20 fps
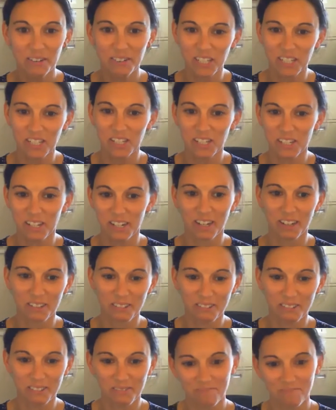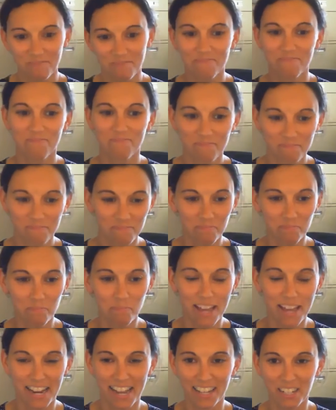which, you know,
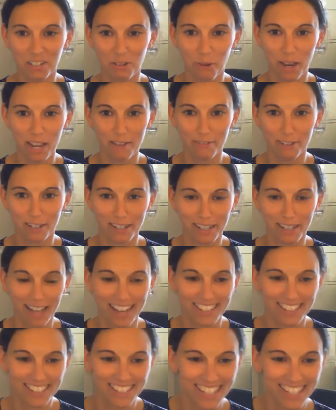meant I had to waive a class,